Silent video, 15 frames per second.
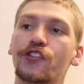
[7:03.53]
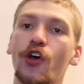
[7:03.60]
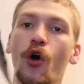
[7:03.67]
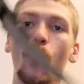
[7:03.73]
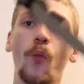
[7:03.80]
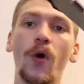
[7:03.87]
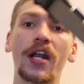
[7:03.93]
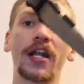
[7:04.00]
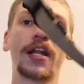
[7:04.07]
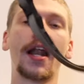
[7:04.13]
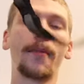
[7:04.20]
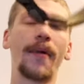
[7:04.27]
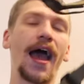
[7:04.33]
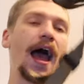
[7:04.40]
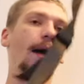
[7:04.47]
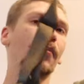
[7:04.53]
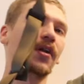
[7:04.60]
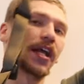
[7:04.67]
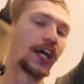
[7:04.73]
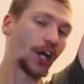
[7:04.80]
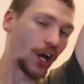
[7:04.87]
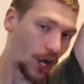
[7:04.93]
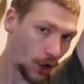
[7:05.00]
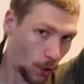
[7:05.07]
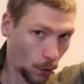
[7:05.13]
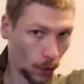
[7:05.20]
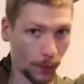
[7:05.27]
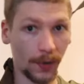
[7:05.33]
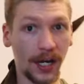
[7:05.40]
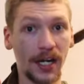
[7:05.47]
so what ended up happening,
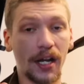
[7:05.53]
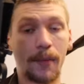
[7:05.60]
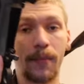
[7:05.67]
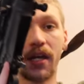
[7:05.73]
or what ended up